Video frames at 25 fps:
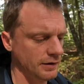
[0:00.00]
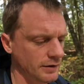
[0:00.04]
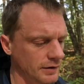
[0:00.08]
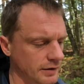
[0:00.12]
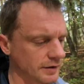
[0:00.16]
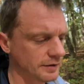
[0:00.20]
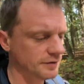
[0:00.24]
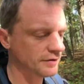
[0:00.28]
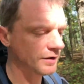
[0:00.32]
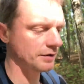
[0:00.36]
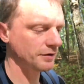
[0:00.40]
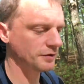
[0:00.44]

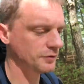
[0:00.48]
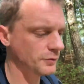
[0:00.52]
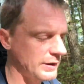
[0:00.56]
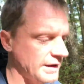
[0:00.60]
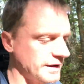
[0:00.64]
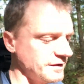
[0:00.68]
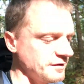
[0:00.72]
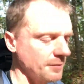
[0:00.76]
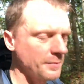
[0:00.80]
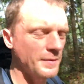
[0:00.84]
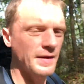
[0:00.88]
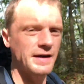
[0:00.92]
You can start
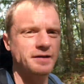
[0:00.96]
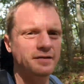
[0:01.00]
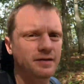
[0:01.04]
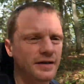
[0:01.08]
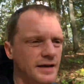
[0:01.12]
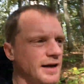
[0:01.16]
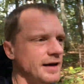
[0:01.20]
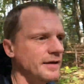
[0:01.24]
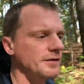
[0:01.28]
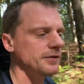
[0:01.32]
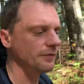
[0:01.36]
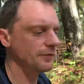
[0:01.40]
stringing some things
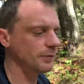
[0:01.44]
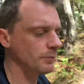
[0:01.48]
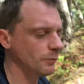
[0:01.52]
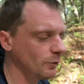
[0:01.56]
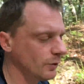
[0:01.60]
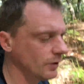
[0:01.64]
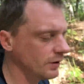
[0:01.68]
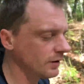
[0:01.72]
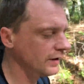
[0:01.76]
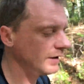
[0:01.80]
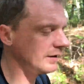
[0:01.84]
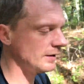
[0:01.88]
together for
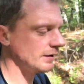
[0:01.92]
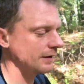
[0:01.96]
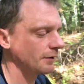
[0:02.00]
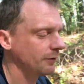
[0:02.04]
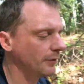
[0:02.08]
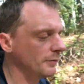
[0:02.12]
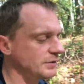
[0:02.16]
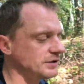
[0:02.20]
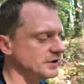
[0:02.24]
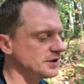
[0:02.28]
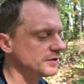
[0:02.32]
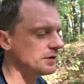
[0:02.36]
more,
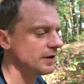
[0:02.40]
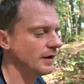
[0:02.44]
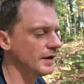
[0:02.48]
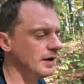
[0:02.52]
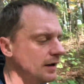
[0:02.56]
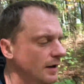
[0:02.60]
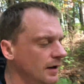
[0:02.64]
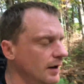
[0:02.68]
which is